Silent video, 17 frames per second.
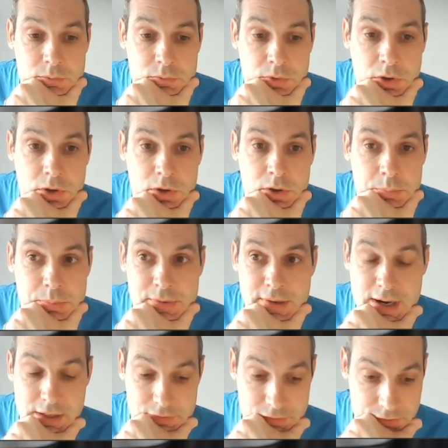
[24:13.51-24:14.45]
Our
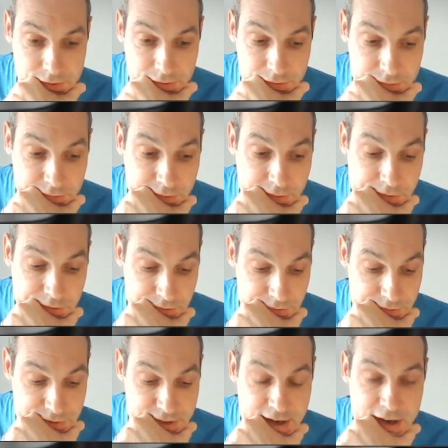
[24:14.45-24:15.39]
practicing on Lotus
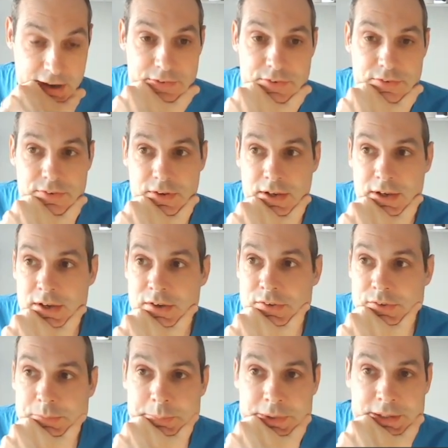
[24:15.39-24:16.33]
Chess
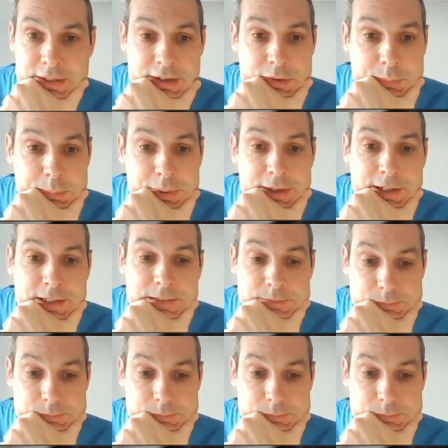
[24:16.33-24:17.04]
has been helping.